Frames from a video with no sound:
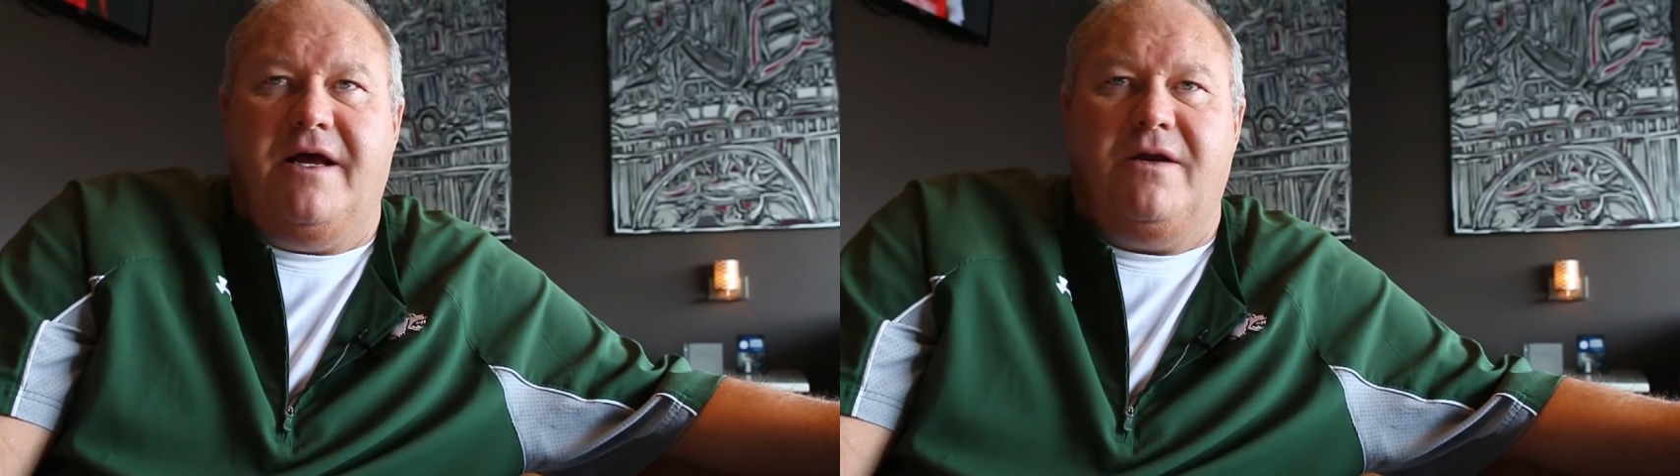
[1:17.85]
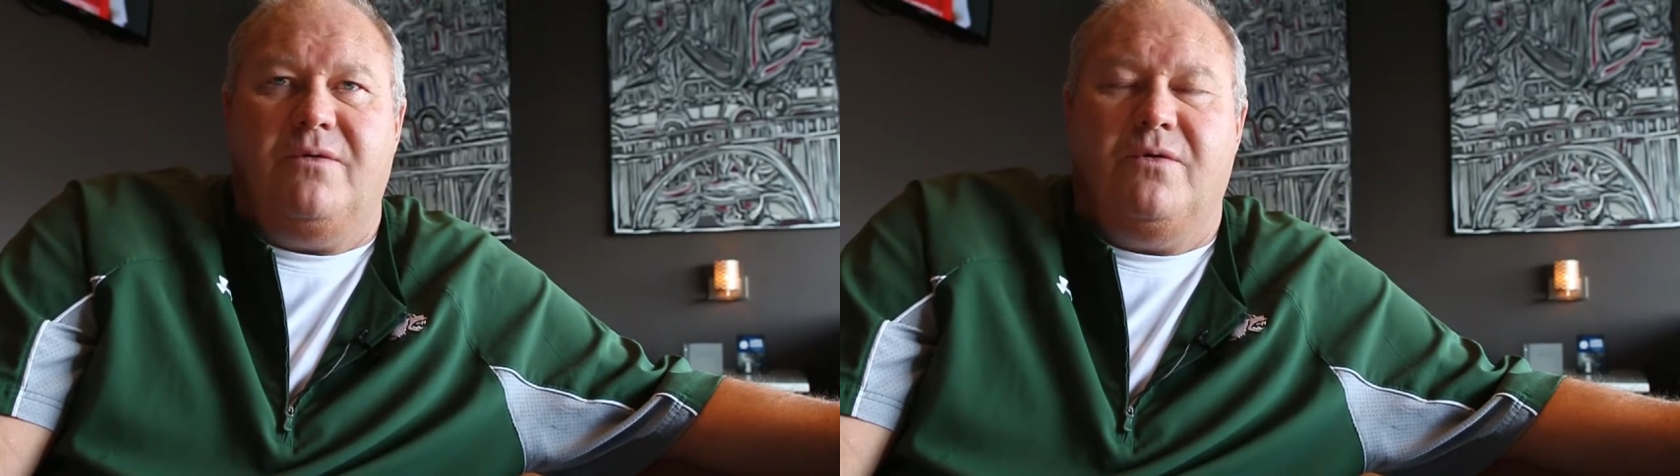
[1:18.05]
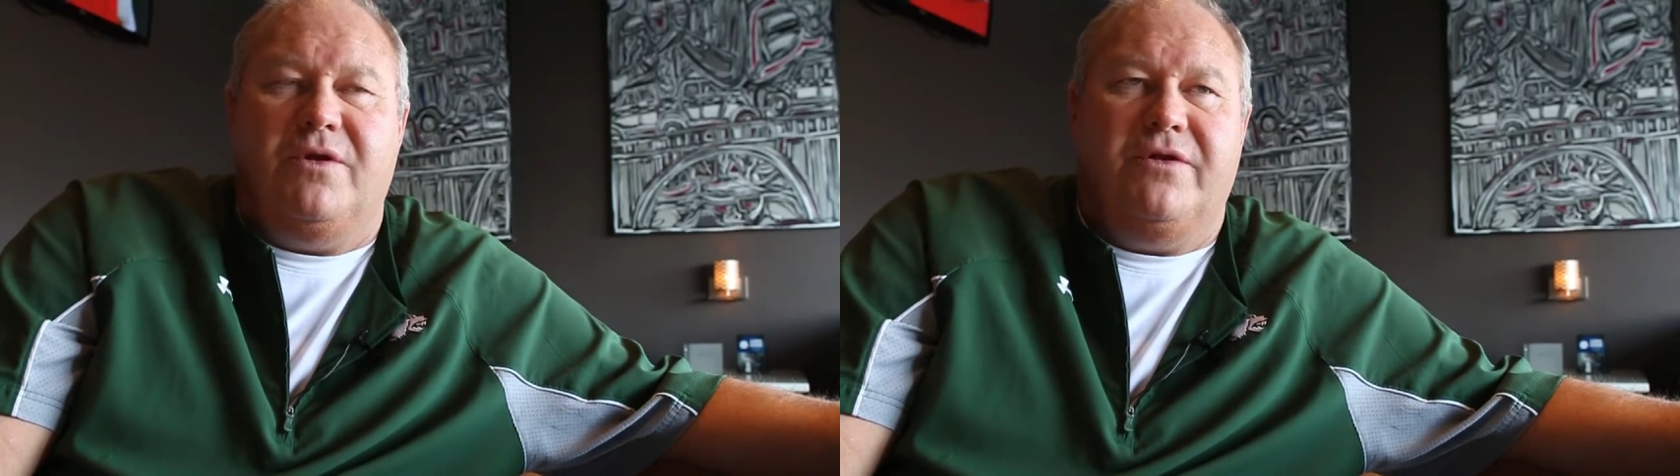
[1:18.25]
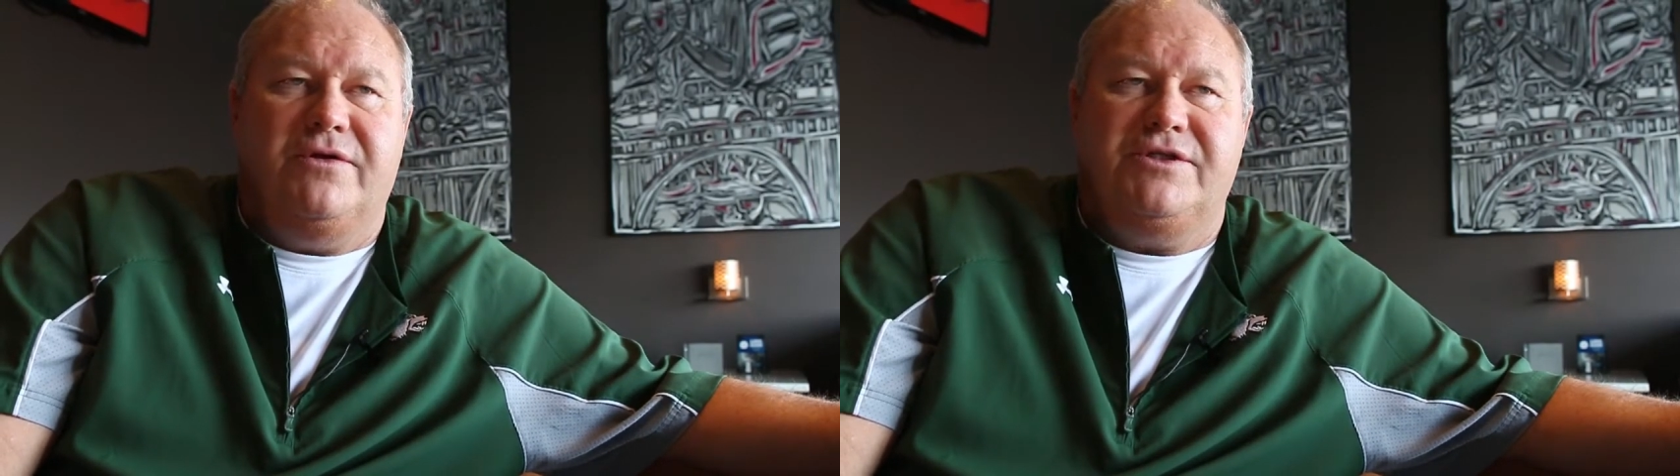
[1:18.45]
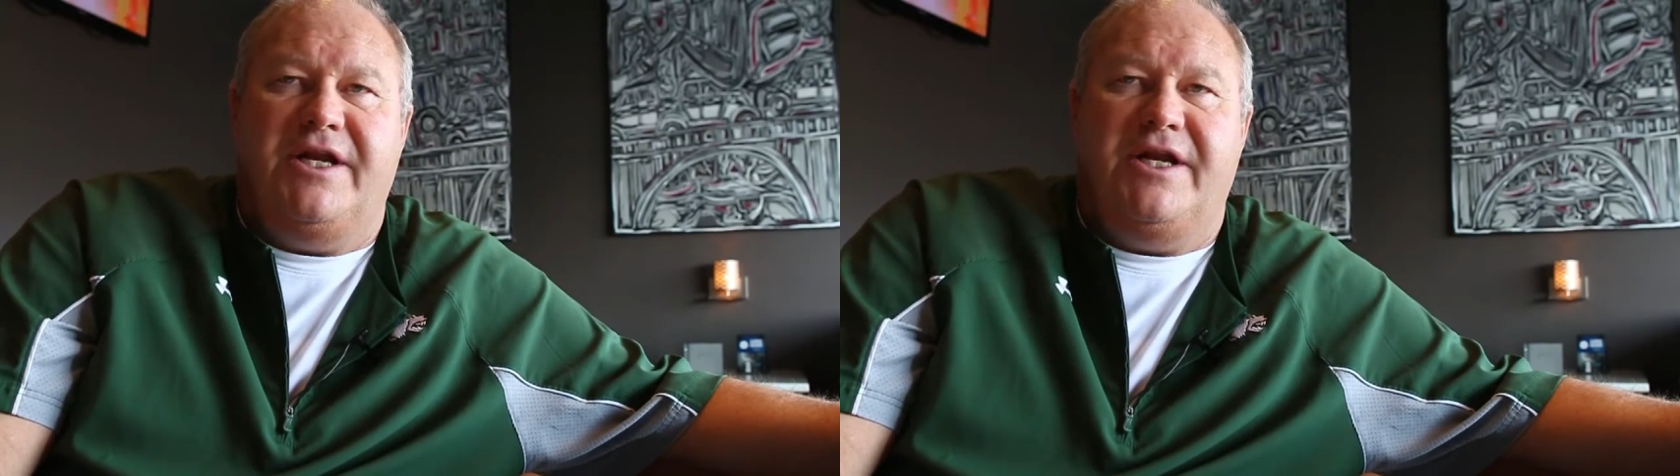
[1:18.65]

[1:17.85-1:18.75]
I don't know whether there's